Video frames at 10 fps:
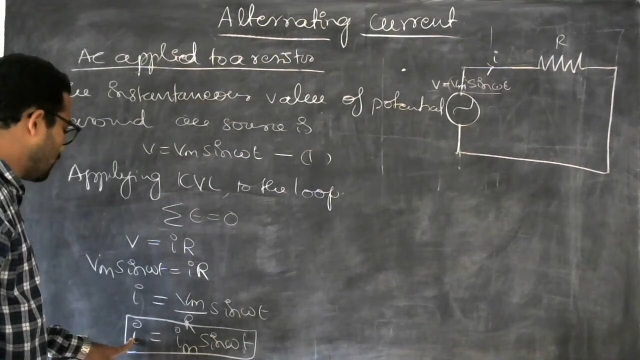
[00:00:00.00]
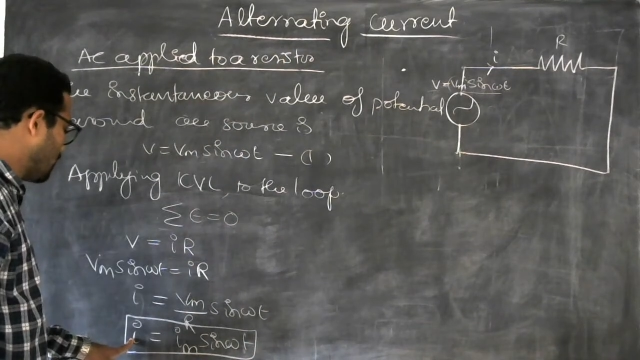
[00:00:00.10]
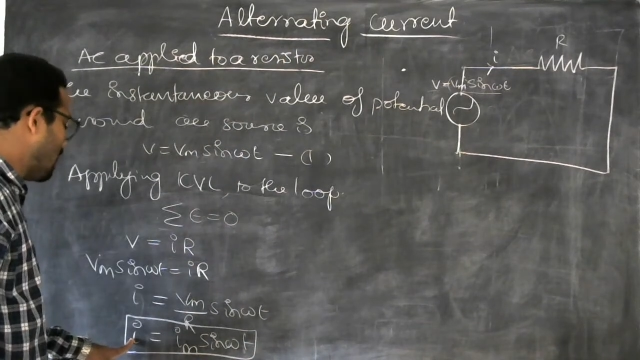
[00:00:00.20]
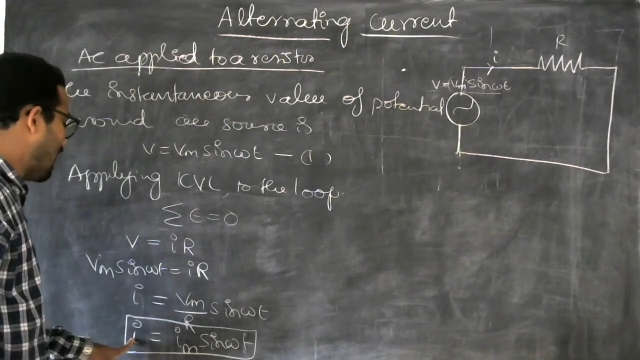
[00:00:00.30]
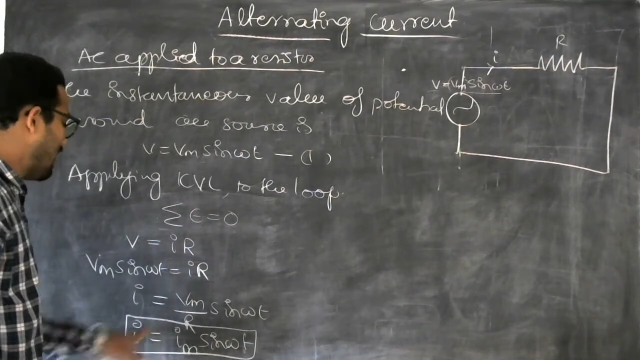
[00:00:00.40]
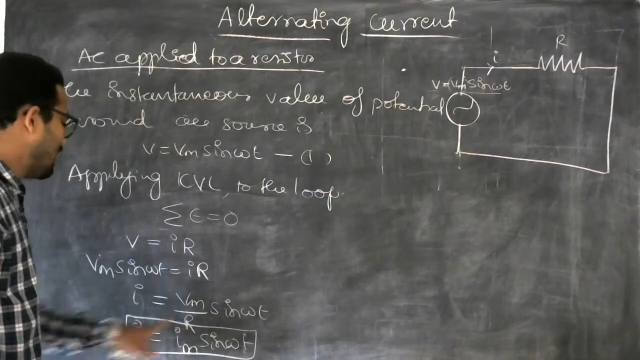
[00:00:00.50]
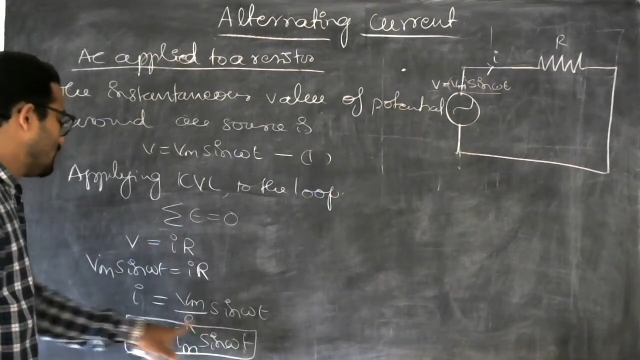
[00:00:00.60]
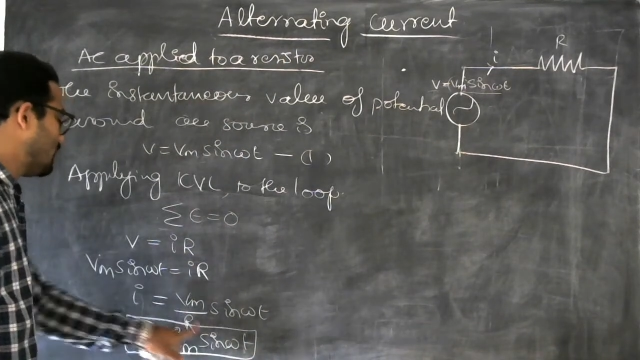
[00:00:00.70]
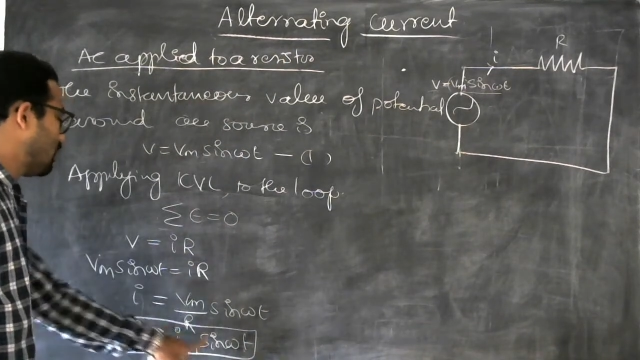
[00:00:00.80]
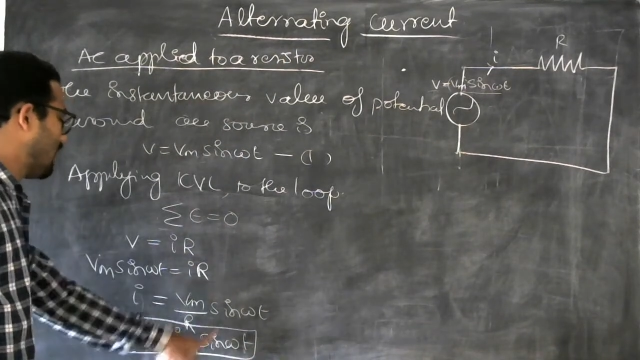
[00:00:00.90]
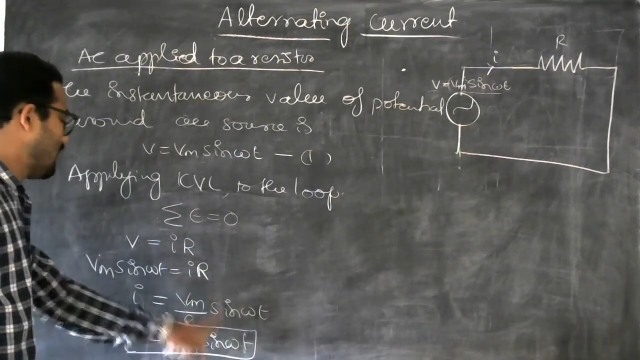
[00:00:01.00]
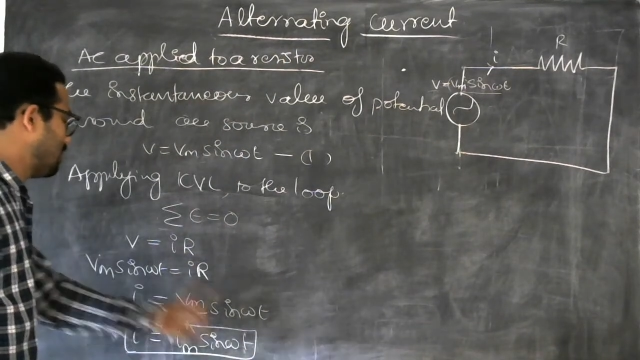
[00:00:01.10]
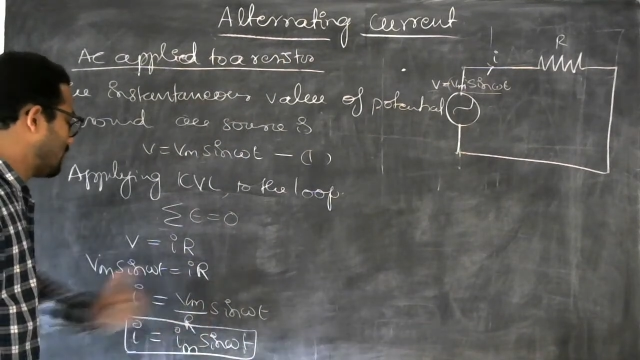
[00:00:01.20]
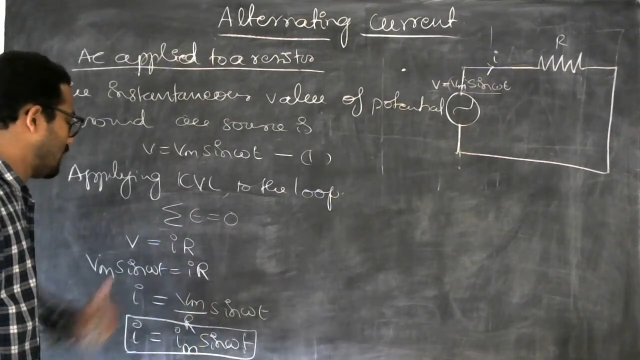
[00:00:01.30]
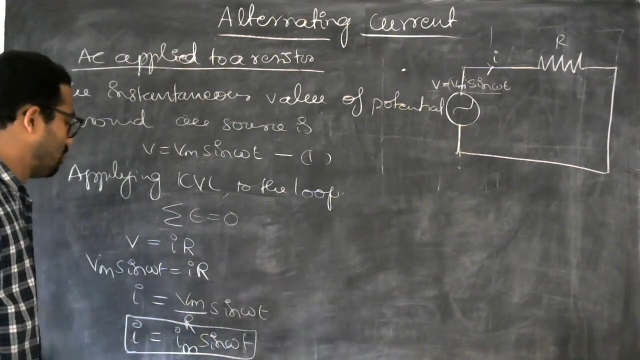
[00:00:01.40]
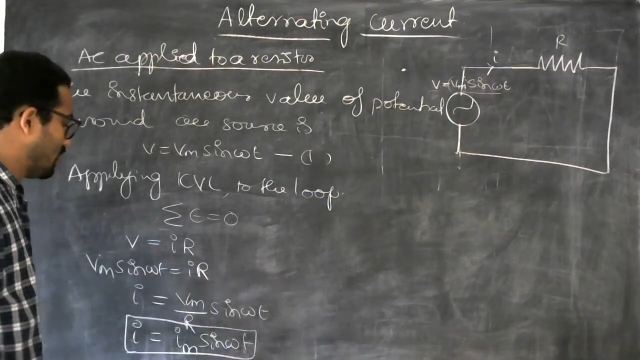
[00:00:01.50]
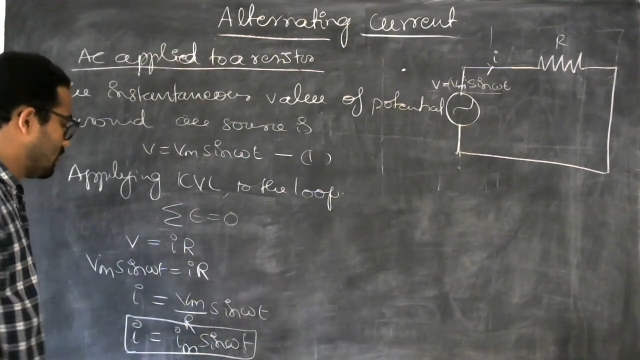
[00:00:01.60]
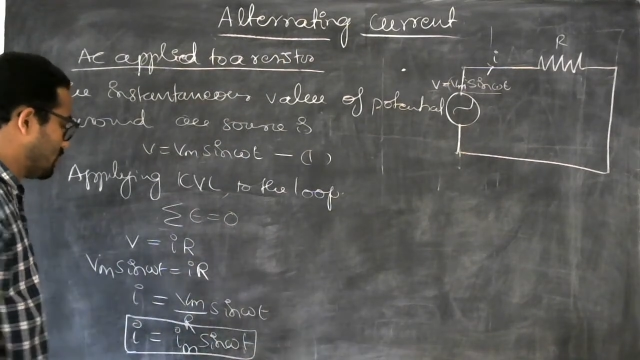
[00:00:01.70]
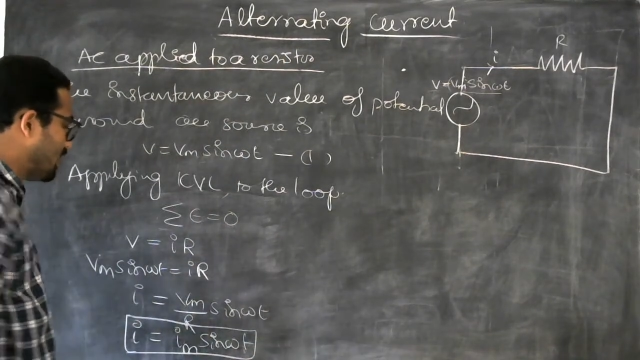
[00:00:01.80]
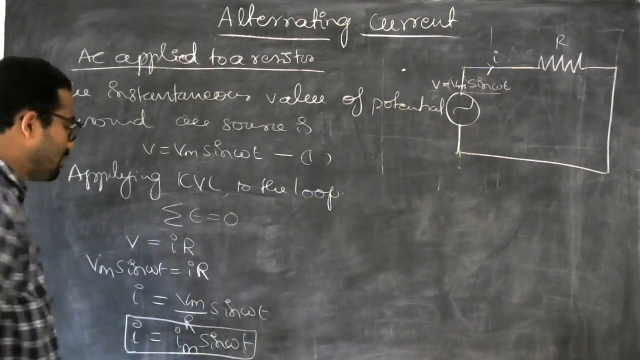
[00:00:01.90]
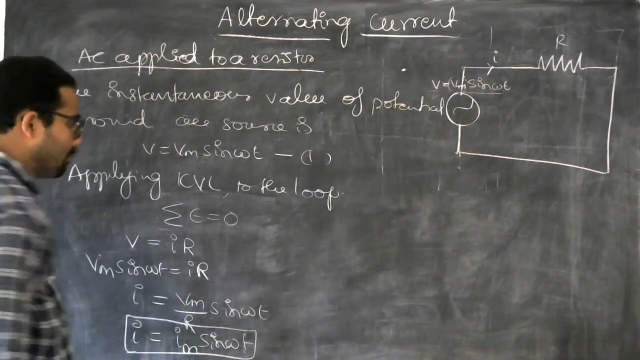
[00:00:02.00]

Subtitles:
I is equal to Im sin omega t,